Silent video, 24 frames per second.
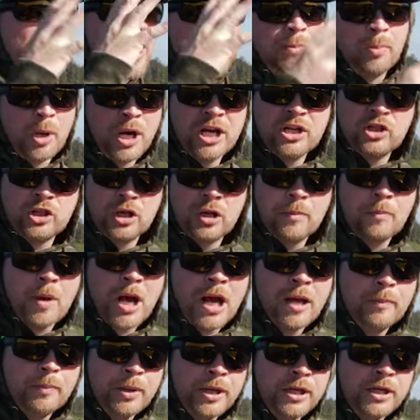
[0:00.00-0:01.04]
vibration, in
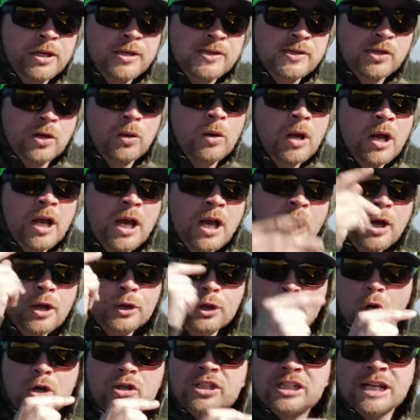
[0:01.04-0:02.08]
my opinion. So
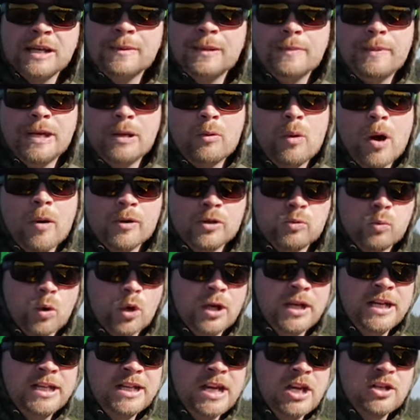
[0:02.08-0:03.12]
those seem to be what was
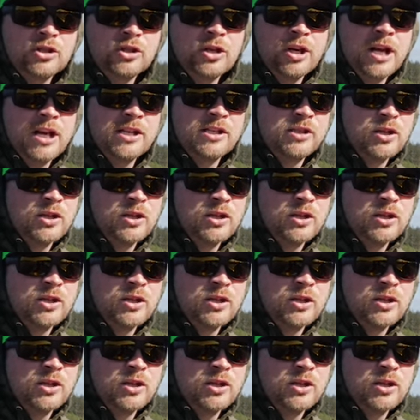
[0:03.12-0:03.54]
working yesterday.